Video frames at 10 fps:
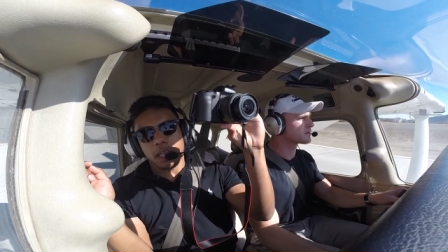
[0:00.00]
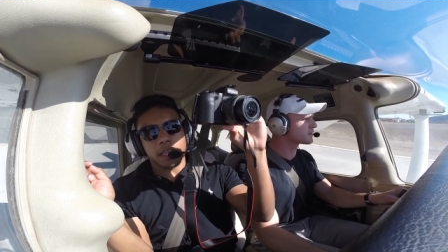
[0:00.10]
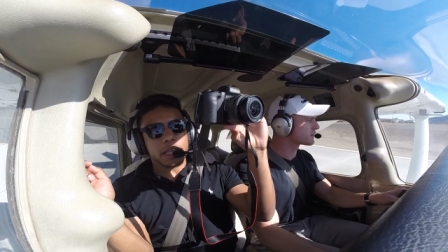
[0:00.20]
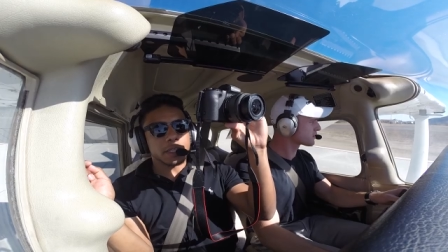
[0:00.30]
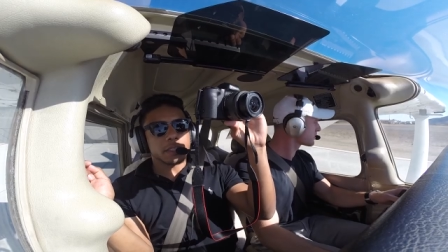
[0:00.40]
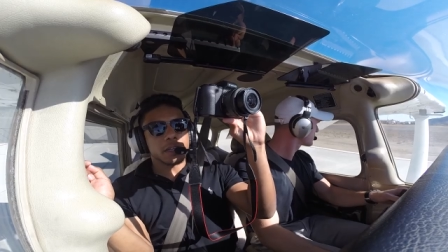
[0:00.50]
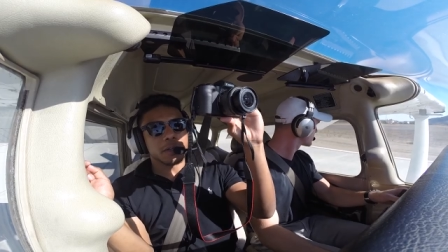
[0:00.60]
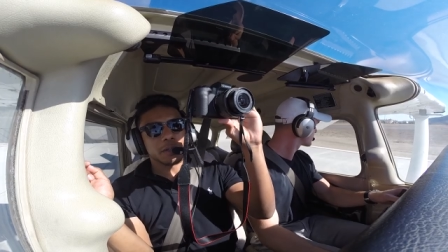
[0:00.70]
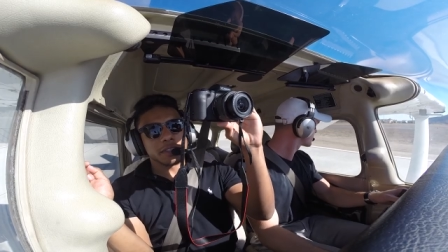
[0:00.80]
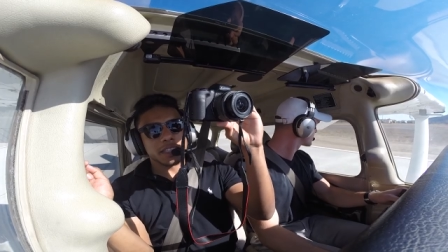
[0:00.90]
Let us know
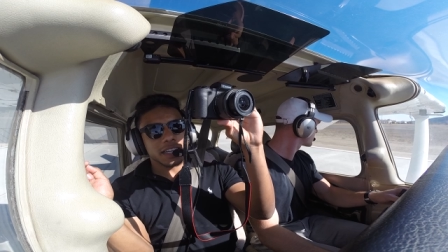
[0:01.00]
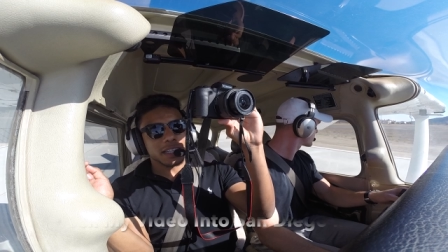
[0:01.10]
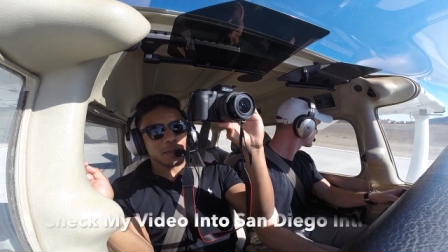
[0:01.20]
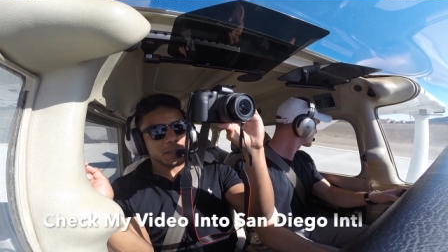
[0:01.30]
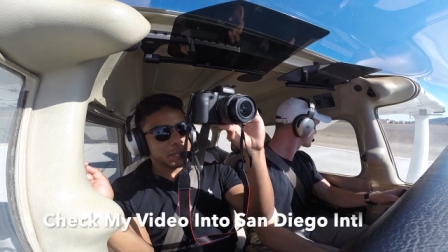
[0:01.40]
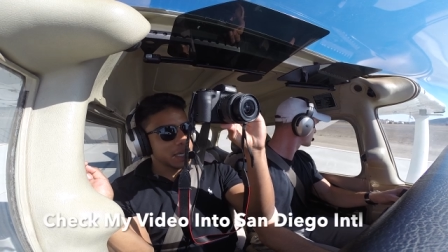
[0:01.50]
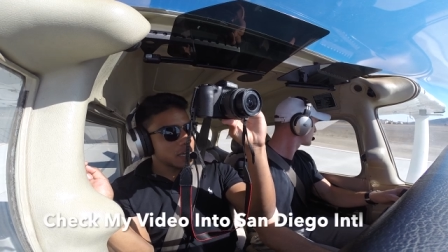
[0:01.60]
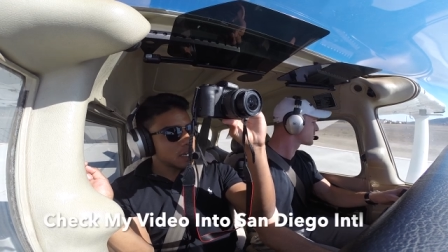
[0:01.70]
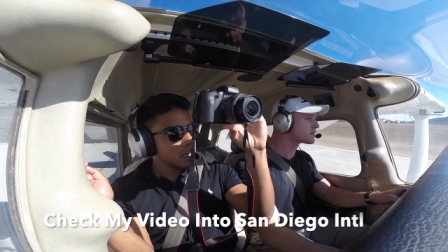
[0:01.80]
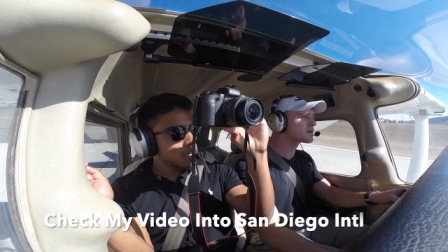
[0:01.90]
who's landing
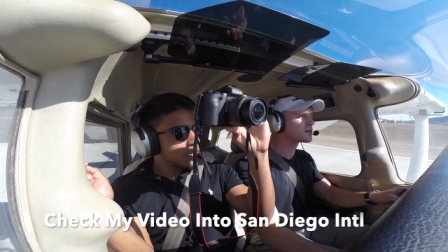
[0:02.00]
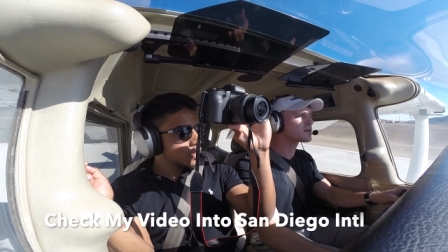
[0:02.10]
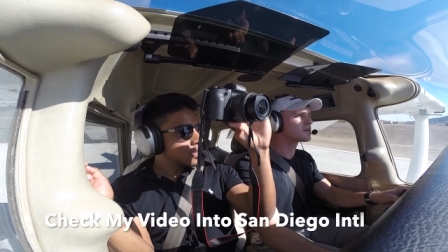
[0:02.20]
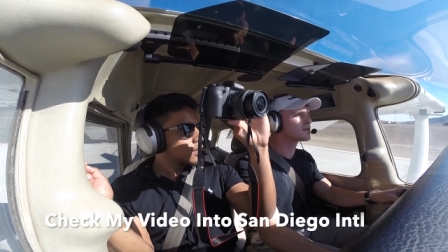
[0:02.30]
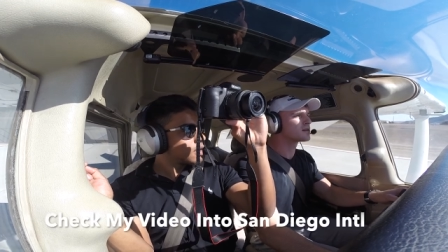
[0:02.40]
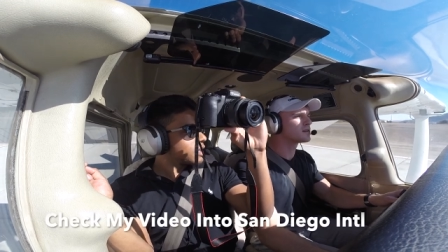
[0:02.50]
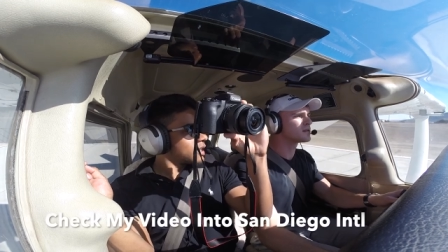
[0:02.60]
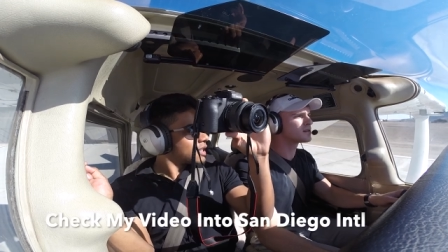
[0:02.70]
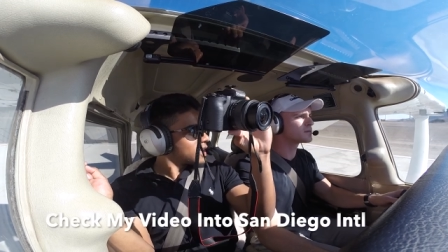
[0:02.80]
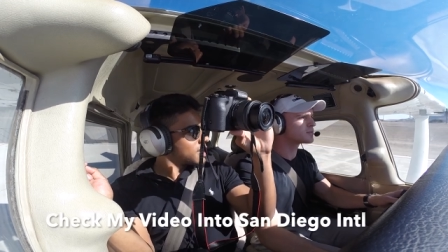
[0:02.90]
better.
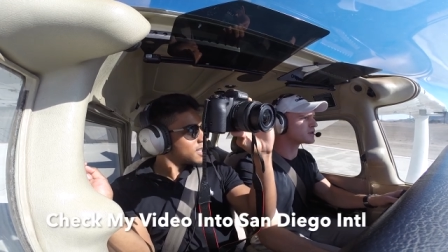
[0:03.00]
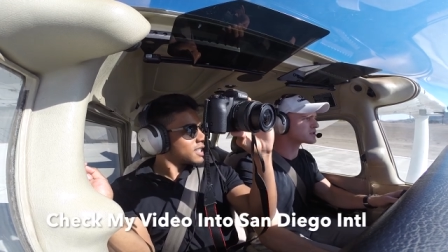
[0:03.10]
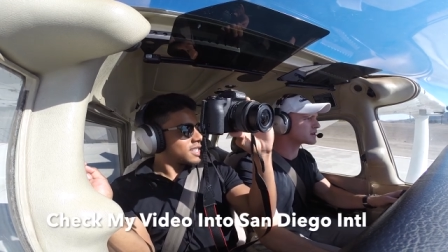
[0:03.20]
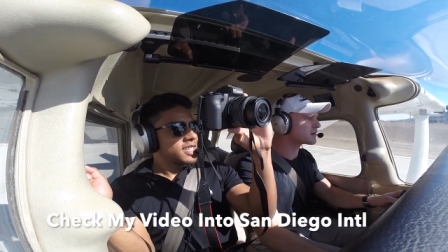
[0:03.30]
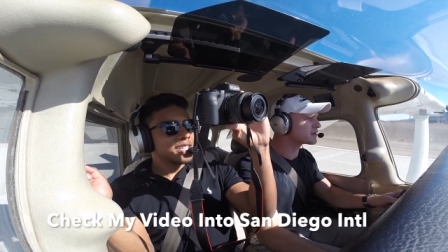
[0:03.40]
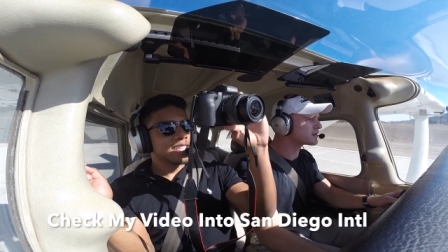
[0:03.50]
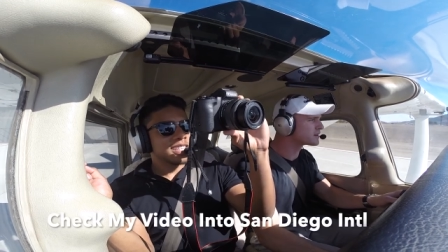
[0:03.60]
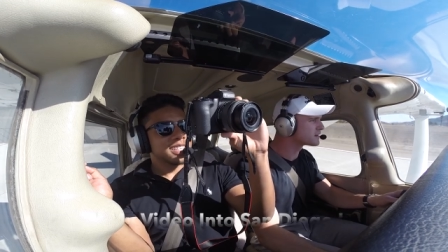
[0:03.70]
Appreciate it.